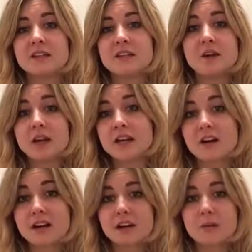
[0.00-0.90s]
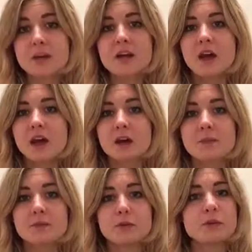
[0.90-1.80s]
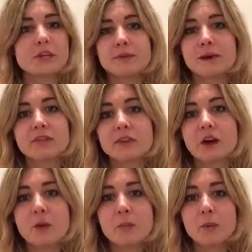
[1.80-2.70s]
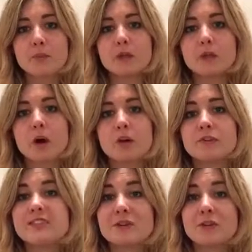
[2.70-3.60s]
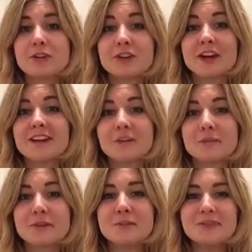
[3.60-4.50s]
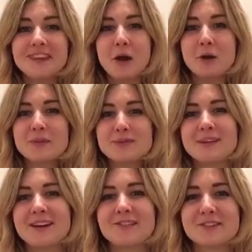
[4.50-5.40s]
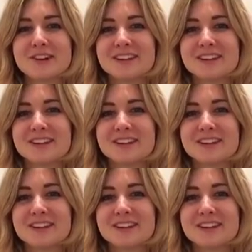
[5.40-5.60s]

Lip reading: if I can't help through an email, then I'll pop you over to someone who can help you. Hope that's been helpful,